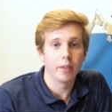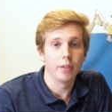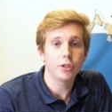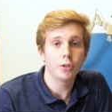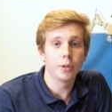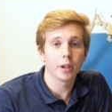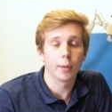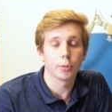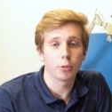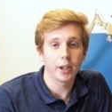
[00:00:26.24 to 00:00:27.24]
This unit
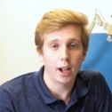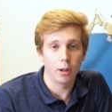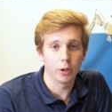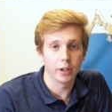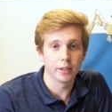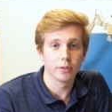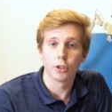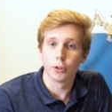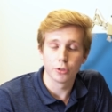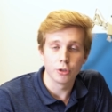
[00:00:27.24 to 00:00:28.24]
comes pre-calibrated,
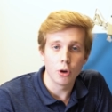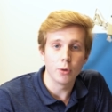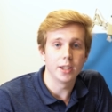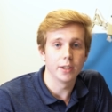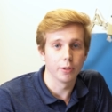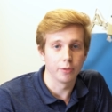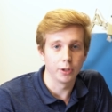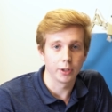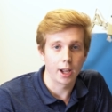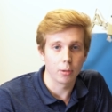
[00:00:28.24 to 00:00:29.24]
so there's no need for
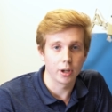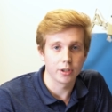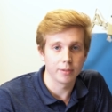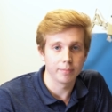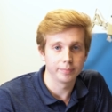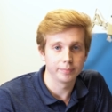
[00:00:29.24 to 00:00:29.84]
field calibration.